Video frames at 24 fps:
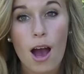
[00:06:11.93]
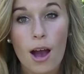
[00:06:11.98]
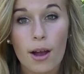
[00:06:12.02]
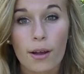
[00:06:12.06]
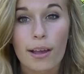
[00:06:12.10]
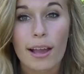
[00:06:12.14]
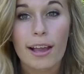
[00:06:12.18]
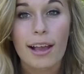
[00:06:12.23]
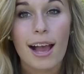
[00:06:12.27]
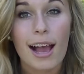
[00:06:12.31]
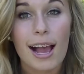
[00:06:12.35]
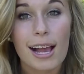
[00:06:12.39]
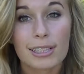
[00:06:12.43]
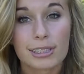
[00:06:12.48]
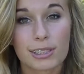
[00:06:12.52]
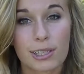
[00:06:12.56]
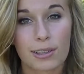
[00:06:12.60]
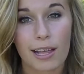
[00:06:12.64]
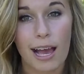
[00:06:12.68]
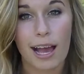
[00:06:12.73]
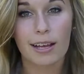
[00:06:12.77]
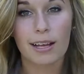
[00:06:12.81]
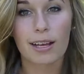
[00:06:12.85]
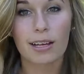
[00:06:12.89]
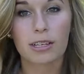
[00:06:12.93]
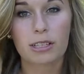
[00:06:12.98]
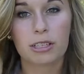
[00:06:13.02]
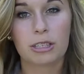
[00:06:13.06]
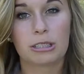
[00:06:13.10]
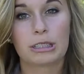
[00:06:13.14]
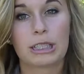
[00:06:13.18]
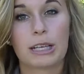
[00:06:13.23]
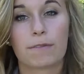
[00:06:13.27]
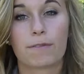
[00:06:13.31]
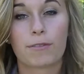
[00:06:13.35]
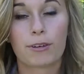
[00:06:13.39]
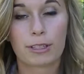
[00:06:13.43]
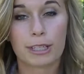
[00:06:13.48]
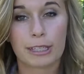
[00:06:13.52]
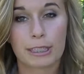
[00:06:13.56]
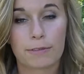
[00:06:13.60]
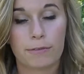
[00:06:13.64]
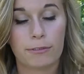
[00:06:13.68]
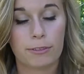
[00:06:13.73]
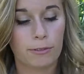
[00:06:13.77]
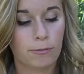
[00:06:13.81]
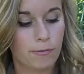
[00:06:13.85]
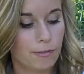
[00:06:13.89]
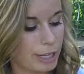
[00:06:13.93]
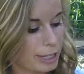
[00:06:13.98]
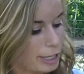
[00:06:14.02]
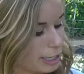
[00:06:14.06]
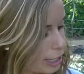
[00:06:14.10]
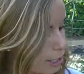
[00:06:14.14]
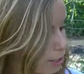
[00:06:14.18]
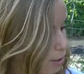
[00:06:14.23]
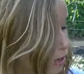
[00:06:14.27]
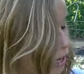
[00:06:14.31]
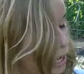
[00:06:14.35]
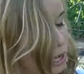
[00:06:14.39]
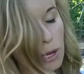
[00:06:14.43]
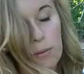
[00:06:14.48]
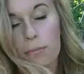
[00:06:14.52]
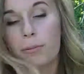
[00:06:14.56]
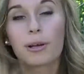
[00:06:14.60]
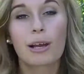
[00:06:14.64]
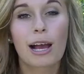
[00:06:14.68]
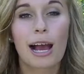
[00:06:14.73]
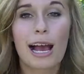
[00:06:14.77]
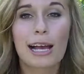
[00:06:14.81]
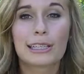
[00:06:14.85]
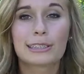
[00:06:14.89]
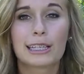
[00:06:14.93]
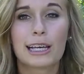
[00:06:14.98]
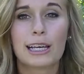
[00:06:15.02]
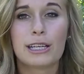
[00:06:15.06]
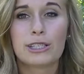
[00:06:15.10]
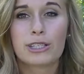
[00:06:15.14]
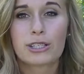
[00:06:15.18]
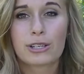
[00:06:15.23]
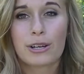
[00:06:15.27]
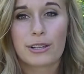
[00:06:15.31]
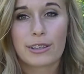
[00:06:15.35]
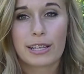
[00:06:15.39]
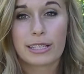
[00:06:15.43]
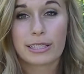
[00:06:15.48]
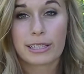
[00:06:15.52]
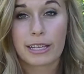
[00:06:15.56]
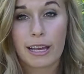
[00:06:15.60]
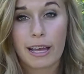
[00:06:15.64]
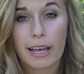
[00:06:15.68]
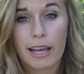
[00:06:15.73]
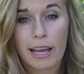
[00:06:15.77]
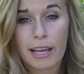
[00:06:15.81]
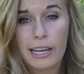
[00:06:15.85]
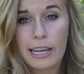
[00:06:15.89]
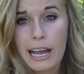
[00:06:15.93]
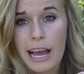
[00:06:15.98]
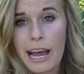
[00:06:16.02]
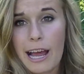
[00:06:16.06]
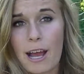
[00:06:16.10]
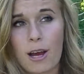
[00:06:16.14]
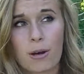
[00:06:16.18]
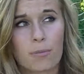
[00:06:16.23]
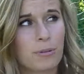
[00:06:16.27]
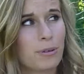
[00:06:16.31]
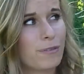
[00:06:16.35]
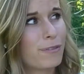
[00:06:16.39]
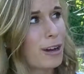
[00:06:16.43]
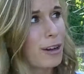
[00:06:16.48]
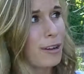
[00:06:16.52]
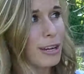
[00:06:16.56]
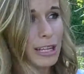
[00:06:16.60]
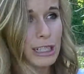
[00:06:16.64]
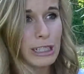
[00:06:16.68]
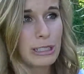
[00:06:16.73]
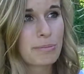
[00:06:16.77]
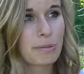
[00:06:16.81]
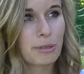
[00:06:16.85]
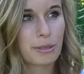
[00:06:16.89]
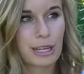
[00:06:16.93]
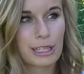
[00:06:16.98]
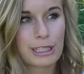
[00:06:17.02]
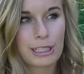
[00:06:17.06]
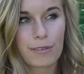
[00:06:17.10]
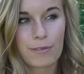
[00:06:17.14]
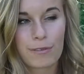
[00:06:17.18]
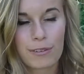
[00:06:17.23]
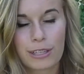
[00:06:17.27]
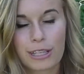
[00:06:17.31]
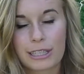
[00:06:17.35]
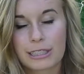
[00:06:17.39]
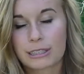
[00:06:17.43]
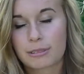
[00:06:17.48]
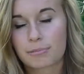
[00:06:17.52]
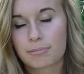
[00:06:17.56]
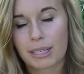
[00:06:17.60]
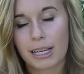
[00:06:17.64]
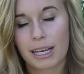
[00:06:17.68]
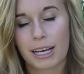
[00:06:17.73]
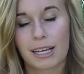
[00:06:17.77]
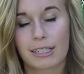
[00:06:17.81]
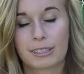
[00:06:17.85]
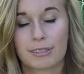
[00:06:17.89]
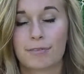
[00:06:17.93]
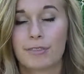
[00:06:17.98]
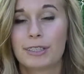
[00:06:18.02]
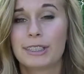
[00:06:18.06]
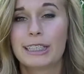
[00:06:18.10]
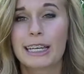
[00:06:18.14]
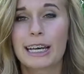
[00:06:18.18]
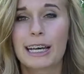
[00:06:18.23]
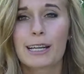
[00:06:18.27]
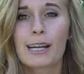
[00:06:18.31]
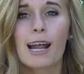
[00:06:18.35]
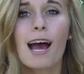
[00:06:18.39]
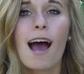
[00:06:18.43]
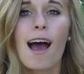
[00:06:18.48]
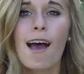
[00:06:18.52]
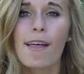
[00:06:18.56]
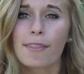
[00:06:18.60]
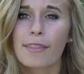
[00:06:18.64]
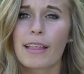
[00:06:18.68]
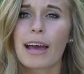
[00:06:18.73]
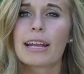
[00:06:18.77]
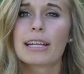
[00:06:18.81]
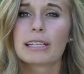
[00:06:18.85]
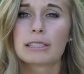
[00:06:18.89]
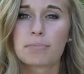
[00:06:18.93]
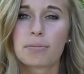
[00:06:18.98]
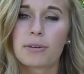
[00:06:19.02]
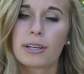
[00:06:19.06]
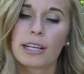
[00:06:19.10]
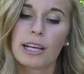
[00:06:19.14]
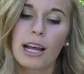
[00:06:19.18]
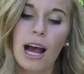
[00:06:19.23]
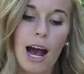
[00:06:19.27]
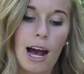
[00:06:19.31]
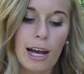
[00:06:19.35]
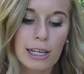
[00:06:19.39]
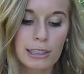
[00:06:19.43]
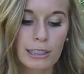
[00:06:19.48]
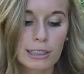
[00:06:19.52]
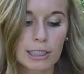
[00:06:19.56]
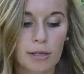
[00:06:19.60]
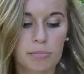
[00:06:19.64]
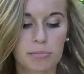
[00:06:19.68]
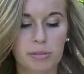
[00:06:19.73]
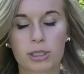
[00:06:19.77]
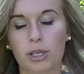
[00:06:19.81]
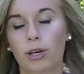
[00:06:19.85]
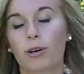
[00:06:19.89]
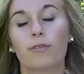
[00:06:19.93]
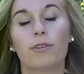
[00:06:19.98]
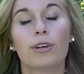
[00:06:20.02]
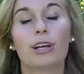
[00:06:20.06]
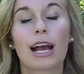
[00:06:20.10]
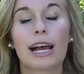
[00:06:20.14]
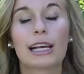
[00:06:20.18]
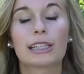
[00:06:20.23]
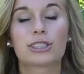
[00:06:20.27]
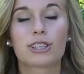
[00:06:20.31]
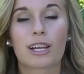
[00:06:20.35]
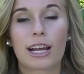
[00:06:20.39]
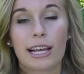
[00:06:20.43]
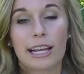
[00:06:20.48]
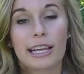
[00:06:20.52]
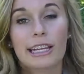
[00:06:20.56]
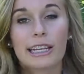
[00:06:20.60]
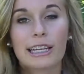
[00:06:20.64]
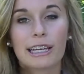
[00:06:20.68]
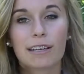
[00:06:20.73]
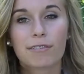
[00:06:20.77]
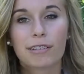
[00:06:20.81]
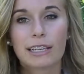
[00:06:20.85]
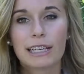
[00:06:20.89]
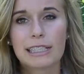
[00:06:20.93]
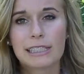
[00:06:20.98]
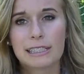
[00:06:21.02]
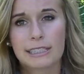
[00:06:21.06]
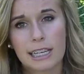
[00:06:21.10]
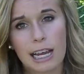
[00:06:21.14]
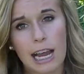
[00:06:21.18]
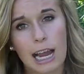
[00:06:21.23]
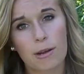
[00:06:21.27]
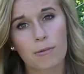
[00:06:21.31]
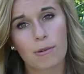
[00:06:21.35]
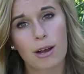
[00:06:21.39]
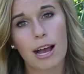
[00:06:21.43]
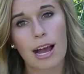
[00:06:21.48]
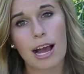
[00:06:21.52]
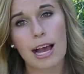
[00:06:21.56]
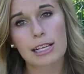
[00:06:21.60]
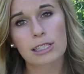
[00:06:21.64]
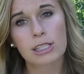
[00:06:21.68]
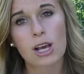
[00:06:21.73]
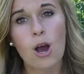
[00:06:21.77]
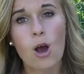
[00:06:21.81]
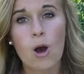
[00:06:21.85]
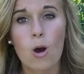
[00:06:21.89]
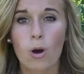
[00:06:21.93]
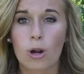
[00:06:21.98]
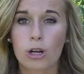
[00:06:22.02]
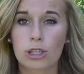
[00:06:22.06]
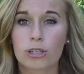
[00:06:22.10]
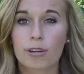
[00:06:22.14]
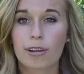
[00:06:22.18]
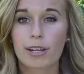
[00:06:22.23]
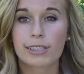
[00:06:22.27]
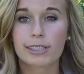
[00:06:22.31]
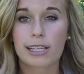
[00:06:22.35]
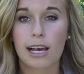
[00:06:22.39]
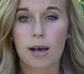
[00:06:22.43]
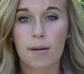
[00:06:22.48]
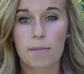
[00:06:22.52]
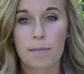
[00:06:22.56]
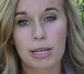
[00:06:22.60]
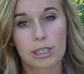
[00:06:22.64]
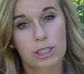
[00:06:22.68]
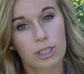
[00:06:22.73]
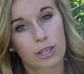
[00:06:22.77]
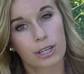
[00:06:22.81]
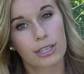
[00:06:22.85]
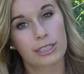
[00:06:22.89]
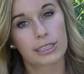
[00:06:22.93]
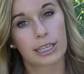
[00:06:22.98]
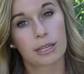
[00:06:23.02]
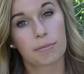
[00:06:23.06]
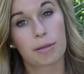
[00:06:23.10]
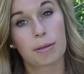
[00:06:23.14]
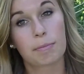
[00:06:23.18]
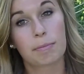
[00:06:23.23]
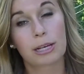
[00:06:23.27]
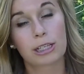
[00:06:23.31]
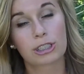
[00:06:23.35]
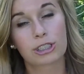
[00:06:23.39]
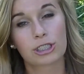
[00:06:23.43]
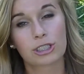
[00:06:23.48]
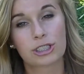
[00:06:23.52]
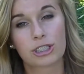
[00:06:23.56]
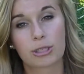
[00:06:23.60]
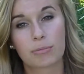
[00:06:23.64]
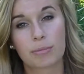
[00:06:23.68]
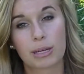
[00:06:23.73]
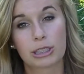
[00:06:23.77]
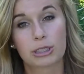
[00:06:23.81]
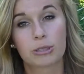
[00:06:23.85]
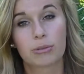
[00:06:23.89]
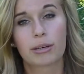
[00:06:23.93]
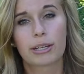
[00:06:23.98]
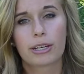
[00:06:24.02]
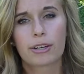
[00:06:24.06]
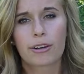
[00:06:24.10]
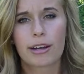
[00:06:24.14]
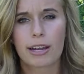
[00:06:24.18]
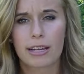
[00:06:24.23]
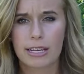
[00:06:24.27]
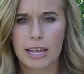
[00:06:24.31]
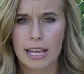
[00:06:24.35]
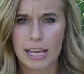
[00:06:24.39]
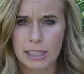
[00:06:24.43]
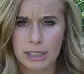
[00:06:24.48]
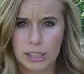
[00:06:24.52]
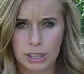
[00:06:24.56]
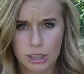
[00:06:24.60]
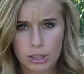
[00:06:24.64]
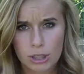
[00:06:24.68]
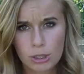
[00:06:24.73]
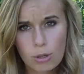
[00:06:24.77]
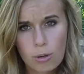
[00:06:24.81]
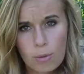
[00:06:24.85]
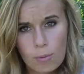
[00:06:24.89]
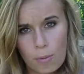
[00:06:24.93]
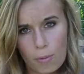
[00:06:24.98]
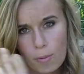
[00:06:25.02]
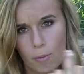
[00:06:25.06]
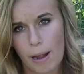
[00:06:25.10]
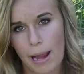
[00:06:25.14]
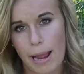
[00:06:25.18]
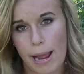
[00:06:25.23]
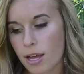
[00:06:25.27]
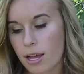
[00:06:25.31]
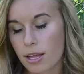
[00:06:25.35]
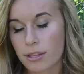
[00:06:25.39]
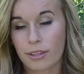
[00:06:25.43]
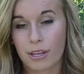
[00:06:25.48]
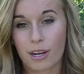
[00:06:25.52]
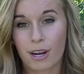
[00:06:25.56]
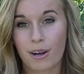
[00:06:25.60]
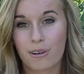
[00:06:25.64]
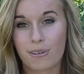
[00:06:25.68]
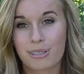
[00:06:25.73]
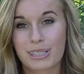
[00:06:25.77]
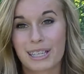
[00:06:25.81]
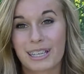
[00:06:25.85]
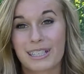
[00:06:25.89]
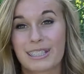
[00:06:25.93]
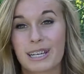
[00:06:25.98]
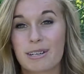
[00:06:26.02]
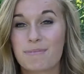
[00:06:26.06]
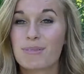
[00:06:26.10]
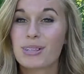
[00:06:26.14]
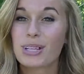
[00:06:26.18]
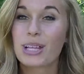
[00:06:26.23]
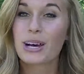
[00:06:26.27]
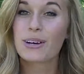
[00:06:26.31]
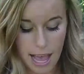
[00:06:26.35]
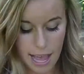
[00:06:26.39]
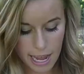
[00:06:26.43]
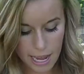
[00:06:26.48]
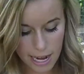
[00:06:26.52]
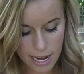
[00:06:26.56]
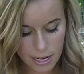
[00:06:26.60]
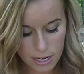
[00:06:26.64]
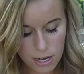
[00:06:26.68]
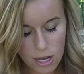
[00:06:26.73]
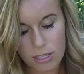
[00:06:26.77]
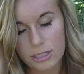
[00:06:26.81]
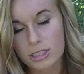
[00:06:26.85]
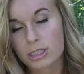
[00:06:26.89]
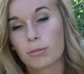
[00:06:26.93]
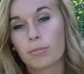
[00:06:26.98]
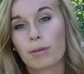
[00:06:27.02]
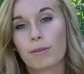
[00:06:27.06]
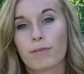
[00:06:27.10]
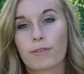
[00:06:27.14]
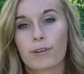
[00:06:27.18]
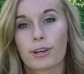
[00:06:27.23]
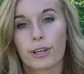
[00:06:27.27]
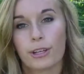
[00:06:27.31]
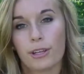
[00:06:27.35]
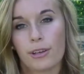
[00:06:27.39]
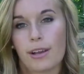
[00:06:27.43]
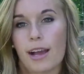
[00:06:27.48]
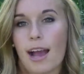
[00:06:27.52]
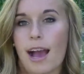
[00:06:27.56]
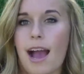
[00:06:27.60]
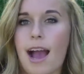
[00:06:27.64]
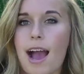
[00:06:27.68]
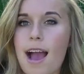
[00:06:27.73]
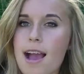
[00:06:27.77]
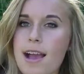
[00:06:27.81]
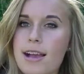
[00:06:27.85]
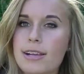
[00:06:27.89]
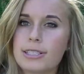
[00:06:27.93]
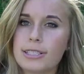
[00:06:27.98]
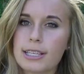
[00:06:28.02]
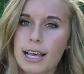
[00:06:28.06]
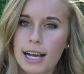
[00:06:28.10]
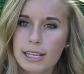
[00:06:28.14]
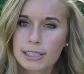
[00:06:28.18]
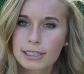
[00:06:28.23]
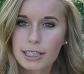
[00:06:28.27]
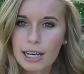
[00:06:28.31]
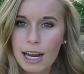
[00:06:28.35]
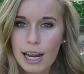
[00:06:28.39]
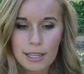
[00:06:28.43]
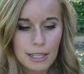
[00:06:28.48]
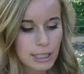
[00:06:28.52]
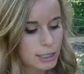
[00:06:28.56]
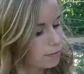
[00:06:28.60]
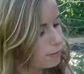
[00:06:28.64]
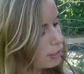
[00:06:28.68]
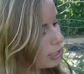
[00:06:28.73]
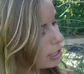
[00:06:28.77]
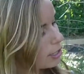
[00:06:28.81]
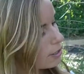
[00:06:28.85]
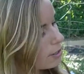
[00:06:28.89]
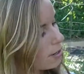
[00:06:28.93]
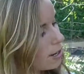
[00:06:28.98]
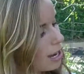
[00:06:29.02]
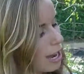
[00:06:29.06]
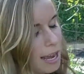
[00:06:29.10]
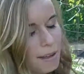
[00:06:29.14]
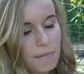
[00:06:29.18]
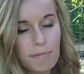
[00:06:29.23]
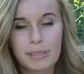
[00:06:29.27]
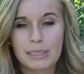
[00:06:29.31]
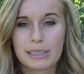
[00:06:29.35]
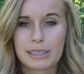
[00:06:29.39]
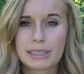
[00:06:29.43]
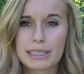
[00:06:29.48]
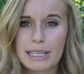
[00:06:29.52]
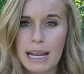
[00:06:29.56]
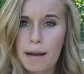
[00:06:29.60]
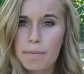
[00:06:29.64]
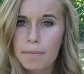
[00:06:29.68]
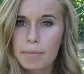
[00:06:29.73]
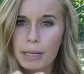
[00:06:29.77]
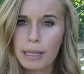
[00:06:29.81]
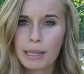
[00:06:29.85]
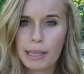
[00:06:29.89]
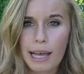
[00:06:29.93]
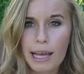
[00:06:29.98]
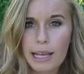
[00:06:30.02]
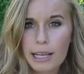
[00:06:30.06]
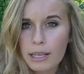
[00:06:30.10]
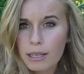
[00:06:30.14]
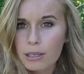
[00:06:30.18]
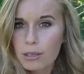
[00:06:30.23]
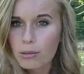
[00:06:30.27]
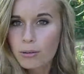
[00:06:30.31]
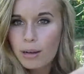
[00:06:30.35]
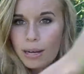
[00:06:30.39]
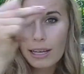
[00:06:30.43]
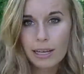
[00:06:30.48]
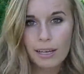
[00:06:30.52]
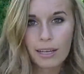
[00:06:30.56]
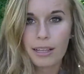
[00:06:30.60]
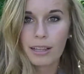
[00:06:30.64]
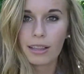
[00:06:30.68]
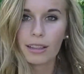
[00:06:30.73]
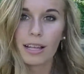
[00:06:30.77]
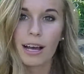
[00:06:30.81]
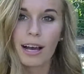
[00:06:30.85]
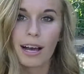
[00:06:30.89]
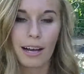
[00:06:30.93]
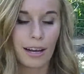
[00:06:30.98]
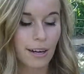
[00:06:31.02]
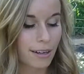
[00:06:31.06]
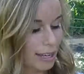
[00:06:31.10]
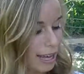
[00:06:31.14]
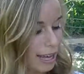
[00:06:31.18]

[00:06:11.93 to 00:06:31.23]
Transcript: Okay guys, so that concludes it for this video. I hope you guys enjoyed this, and I hope you found inspiration for this, because if you did, that is pretty awesome. So if you guys try any of these DIYs or treats out, make sure to send me pictures to my Twitter and Instagram. They're always linked down below. And also, before you guys exit out of this video, I've been snapping like quite a lot.